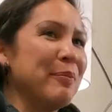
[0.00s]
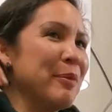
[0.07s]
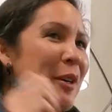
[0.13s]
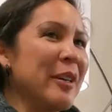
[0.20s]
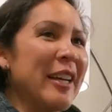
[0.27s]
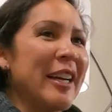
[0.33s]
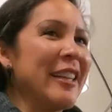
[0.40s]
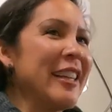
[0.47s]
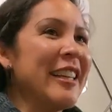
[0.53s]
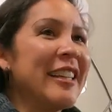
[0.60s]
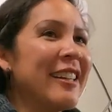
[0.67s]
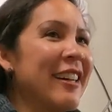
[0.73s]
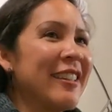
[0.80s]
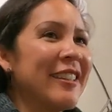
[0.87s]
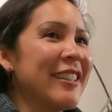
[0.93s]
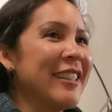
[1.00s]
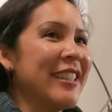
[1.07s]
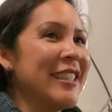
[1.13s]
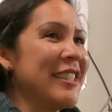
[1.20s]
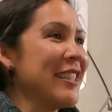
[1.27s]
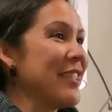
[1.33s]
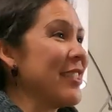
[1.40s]
broke out any
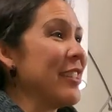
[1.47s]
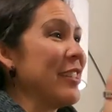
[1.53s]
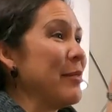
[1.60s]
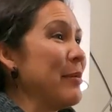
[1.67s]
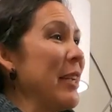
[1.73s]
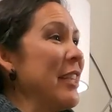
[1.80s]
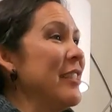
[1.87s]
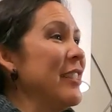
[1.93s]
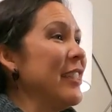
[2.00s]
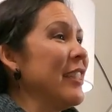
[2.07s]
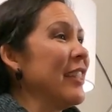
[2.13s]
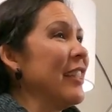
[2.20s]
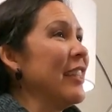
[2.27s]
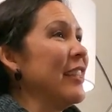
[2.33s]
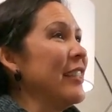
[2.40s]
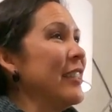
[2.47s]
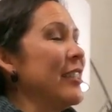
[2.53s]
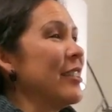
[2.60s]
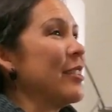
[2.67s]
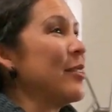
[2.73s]
color and just started painting. And